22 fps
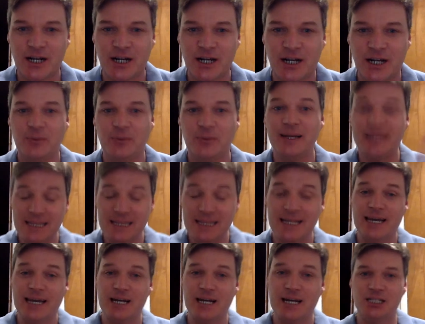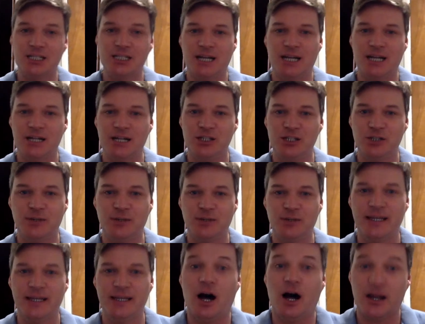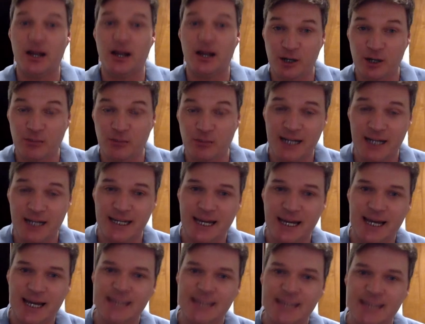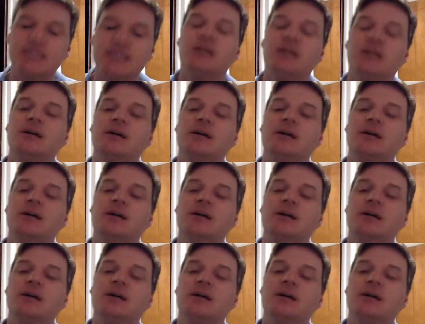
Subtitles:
our weekly energy, on doing the audio podcast